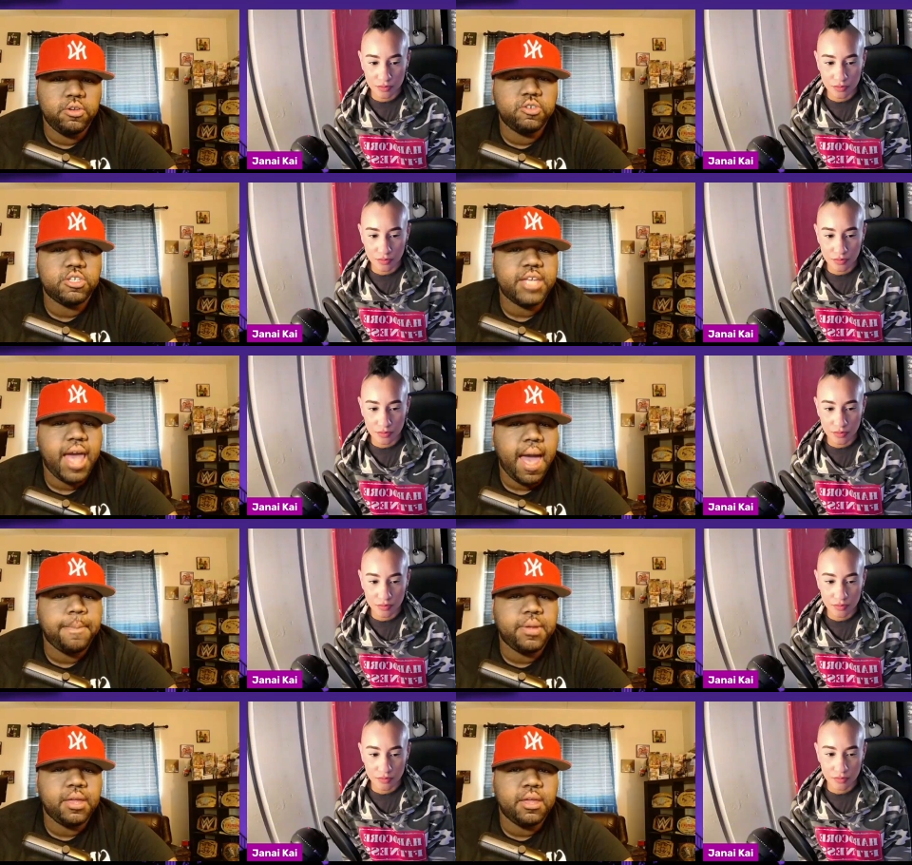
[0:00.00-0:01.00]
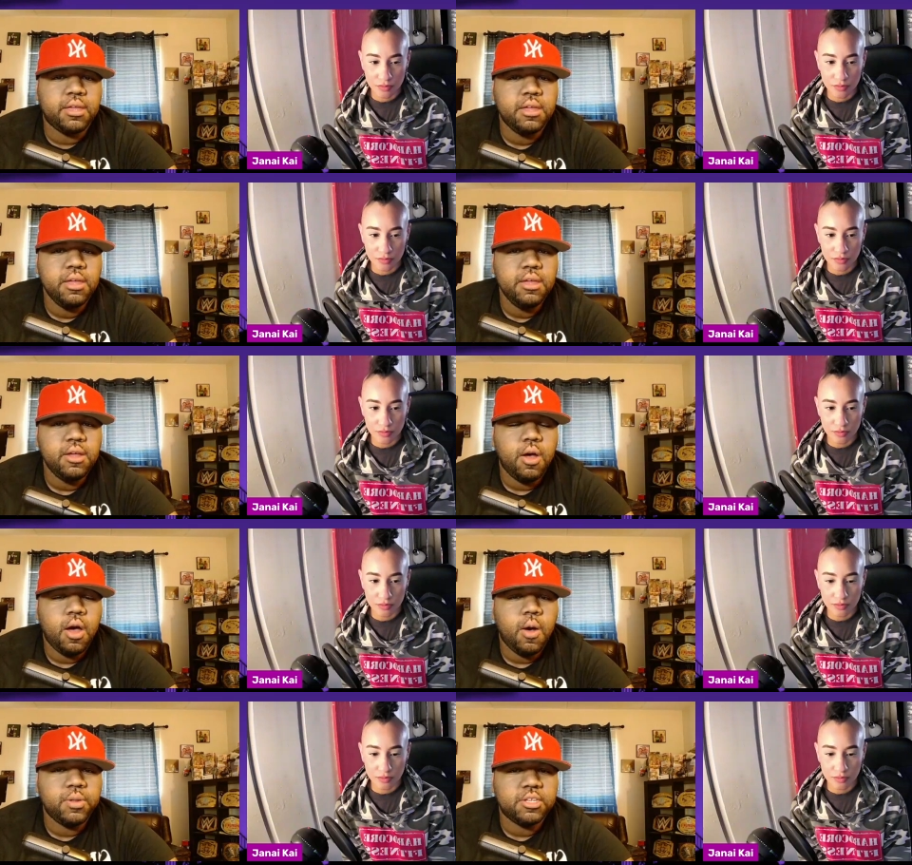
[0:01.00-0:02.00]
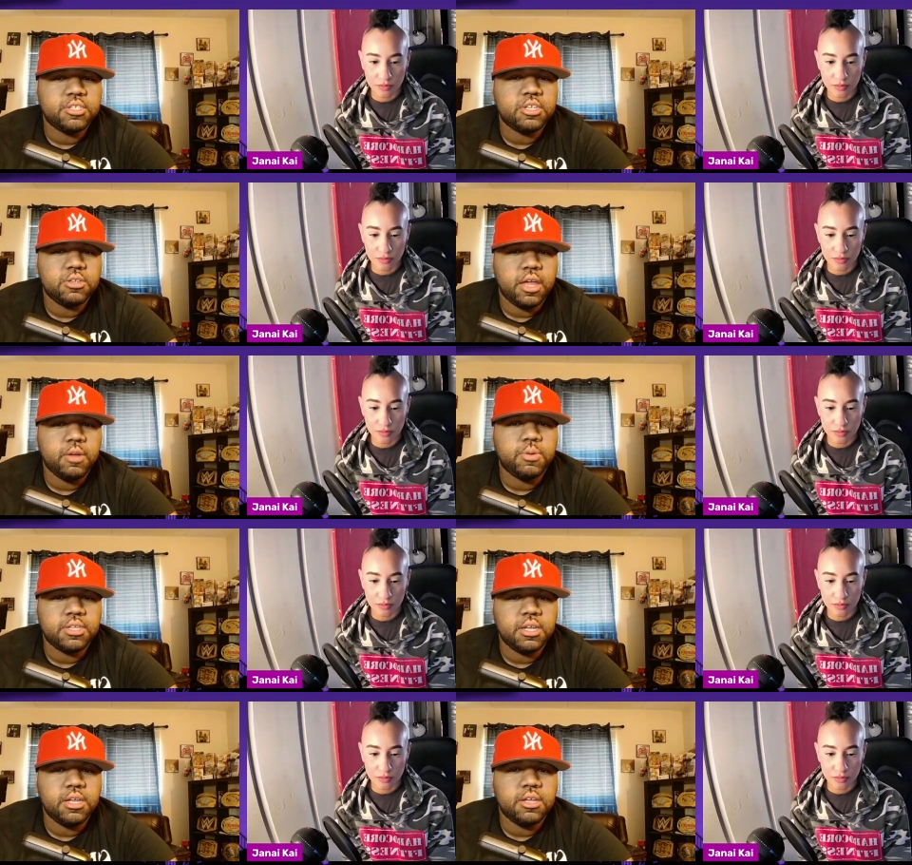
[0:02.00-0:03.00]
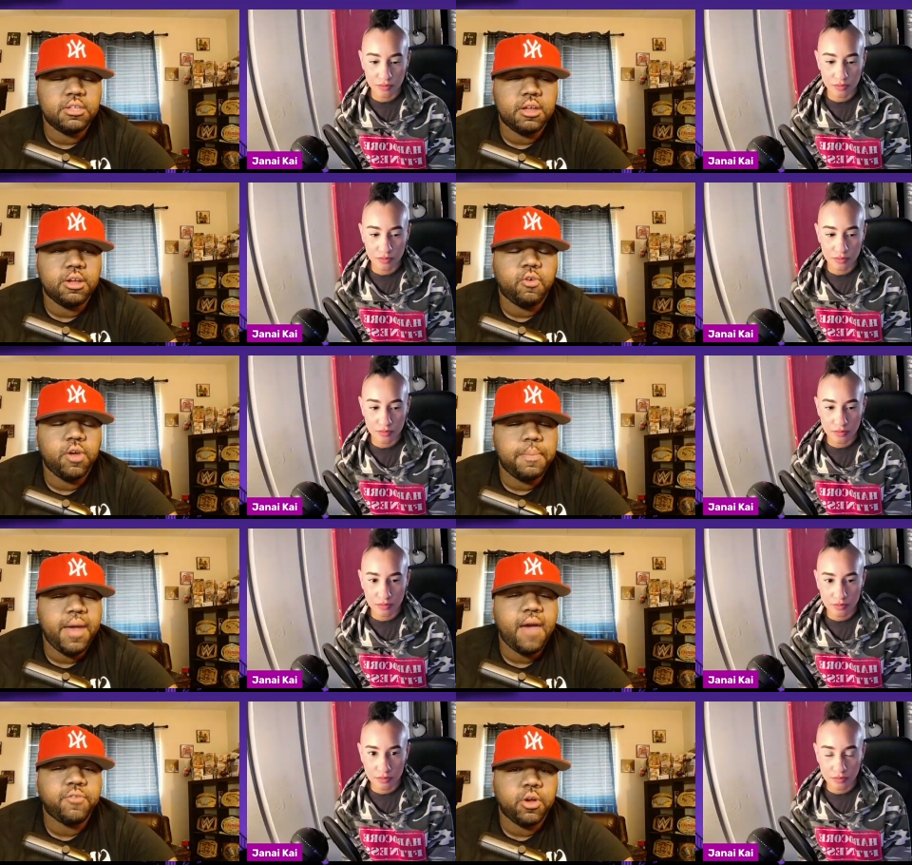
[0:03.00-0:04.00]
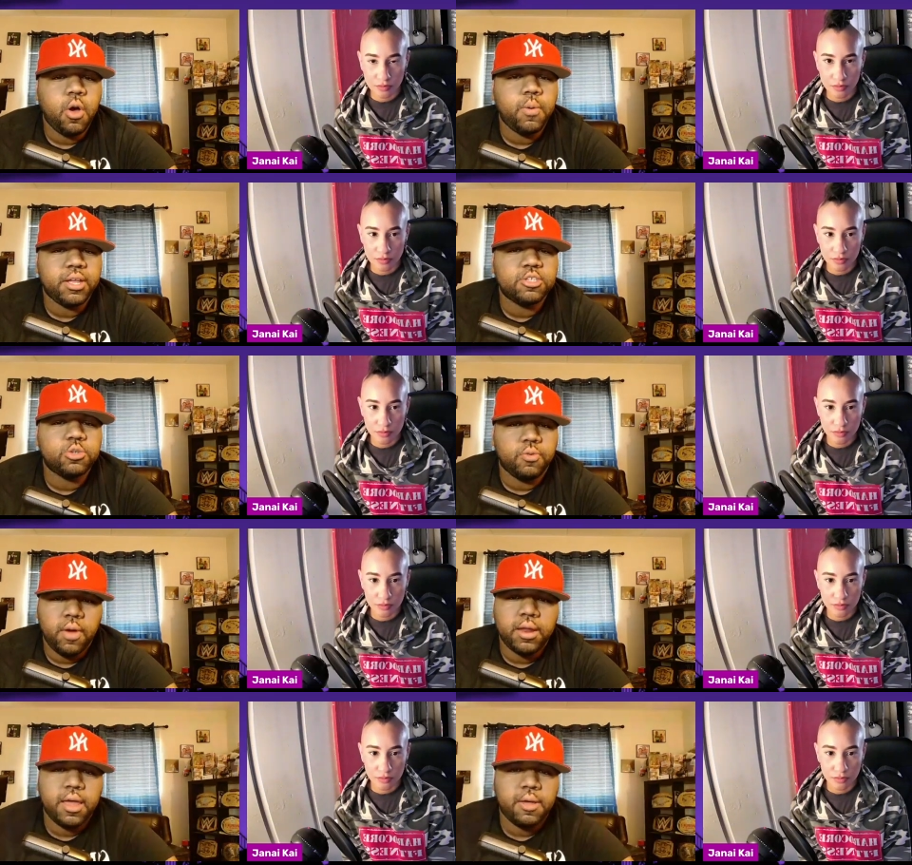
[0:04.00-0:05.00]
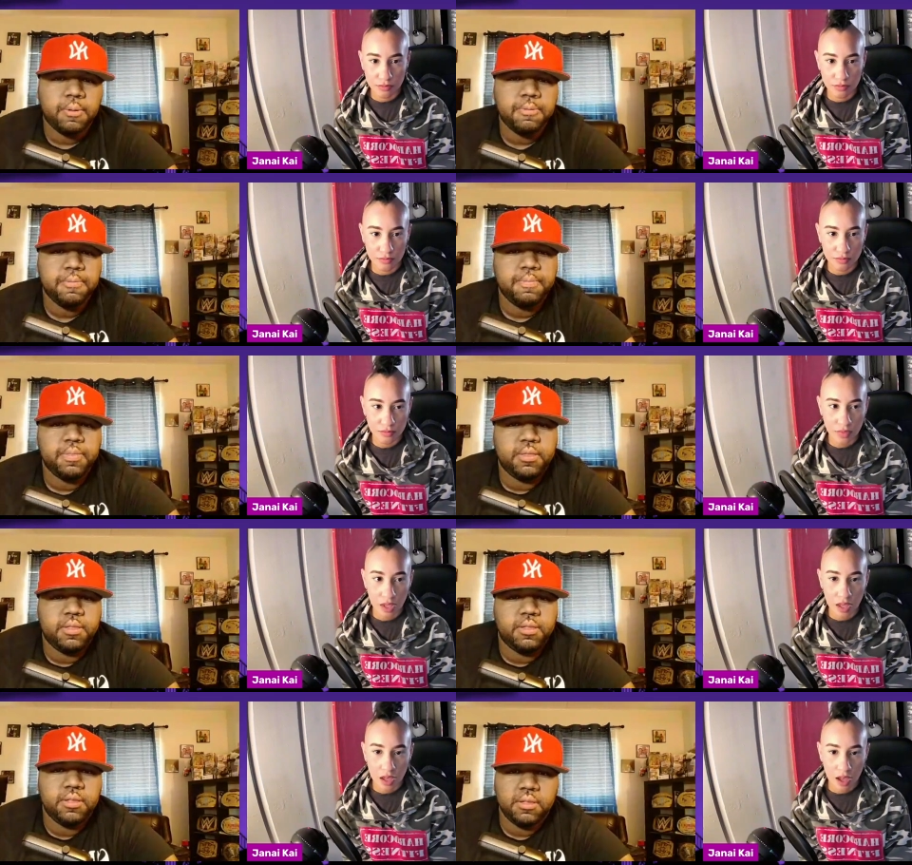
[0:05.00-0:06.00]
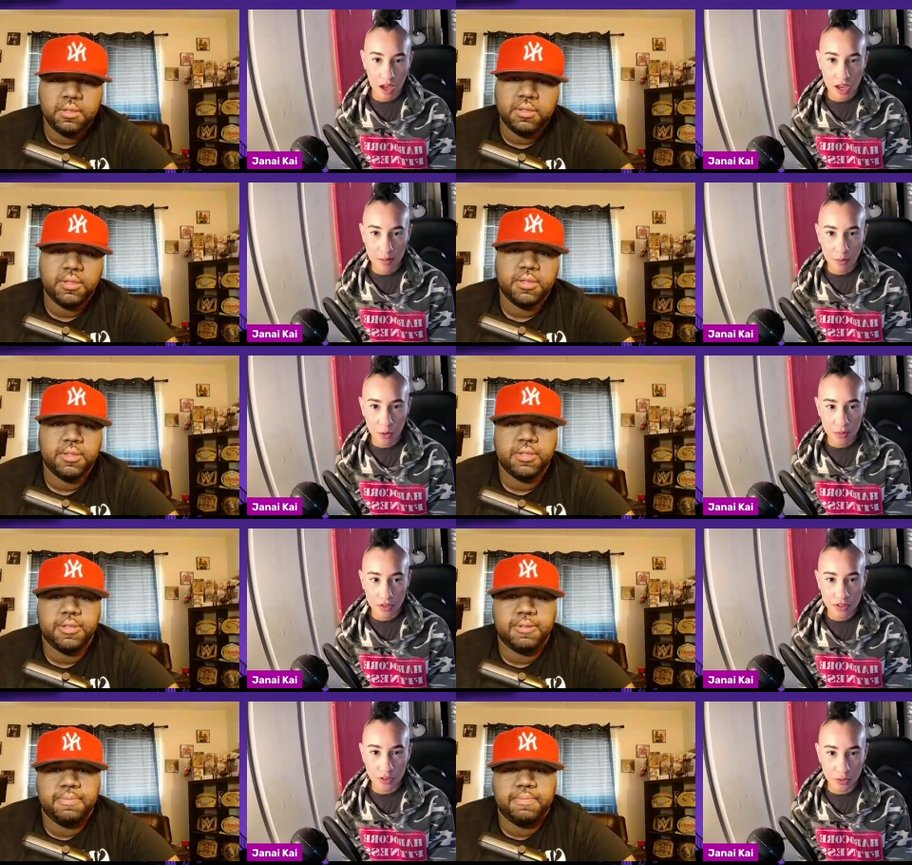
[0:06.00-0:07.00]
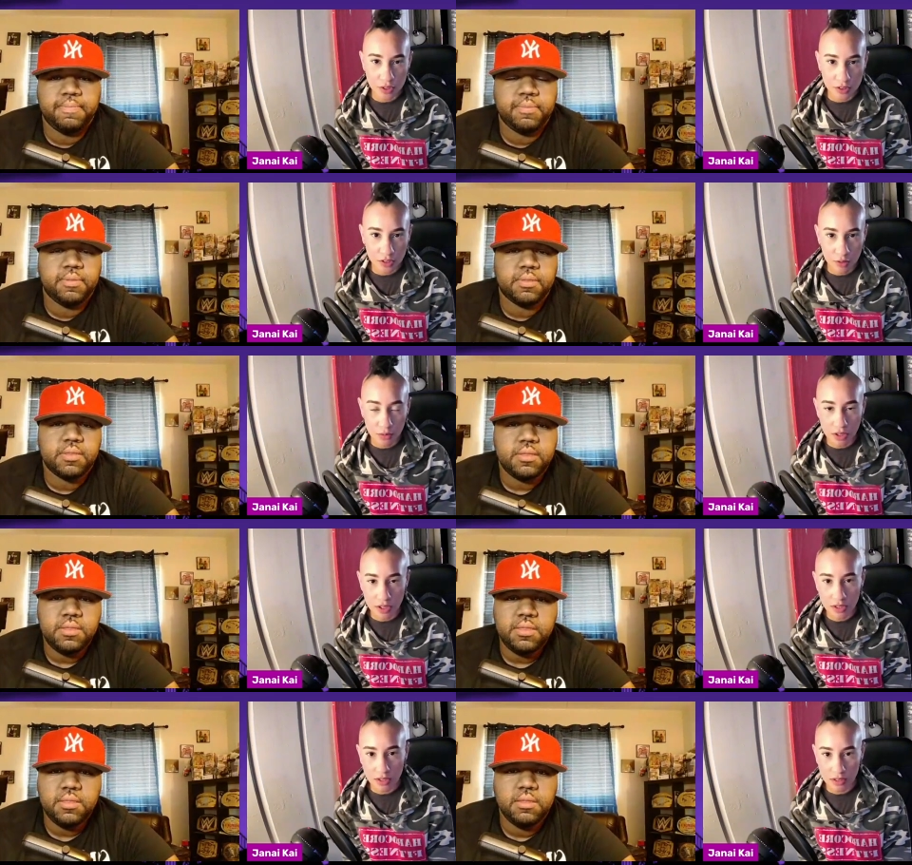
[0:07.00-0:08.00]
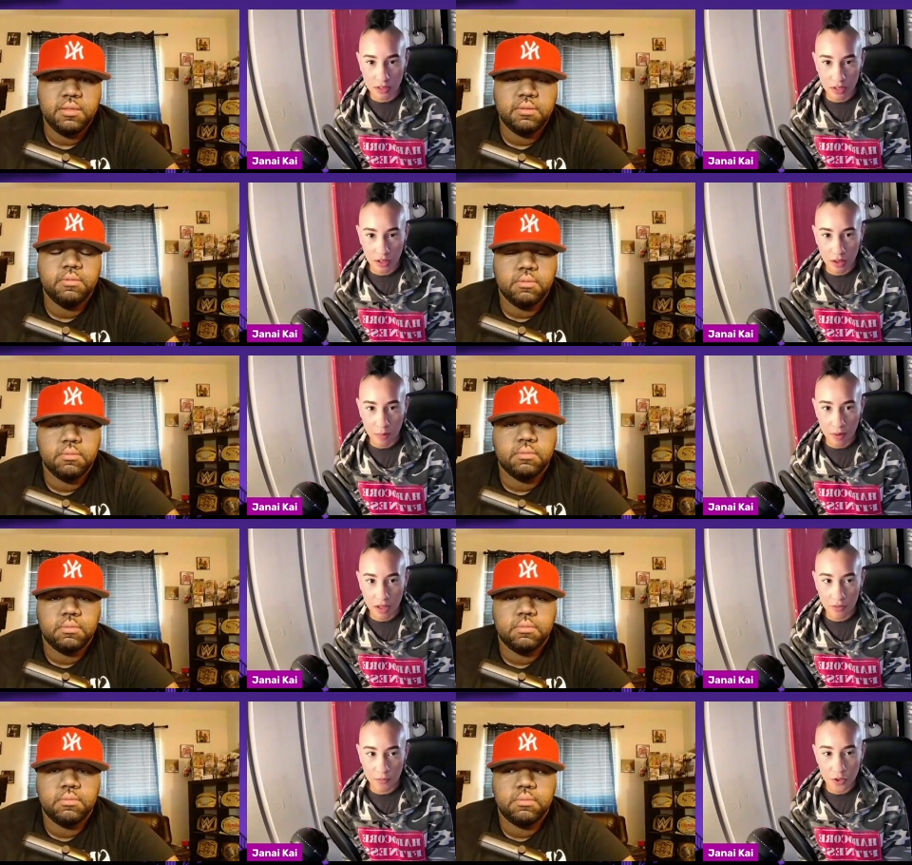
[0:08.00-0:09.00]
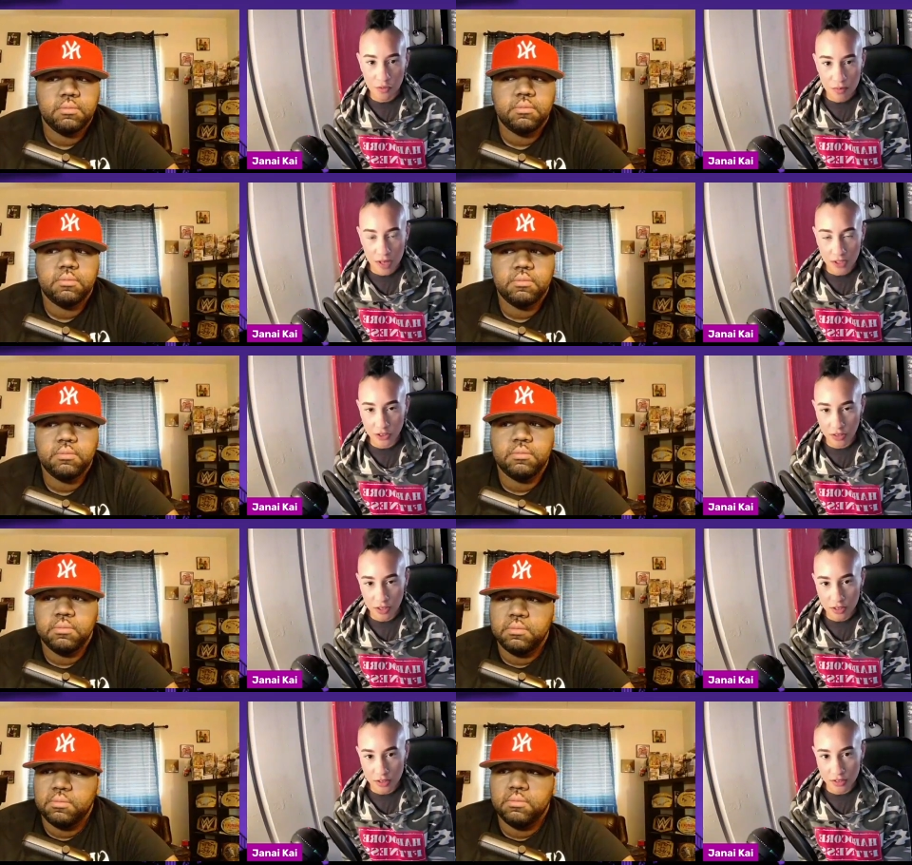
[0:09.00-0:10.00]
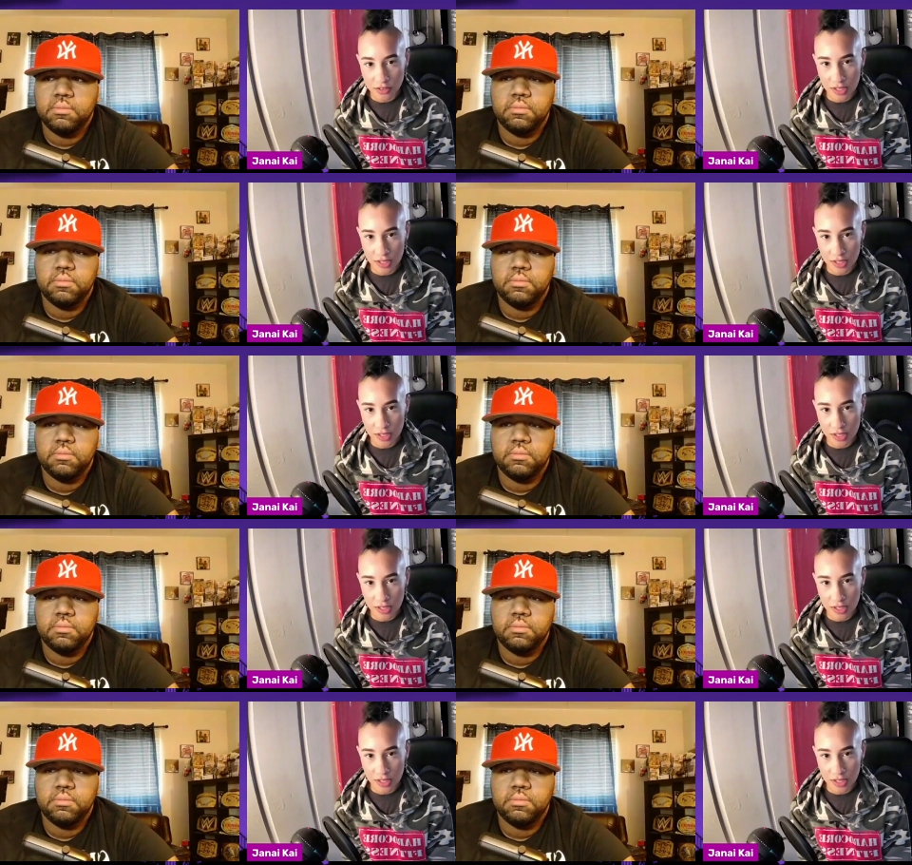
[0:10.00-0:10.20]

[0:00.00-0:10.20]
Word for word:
Speaker 1: are you just happy uh, with the like with the the career path you're going into right now
Speaker 2: i'm open to doing stunt work um, a few of my instructors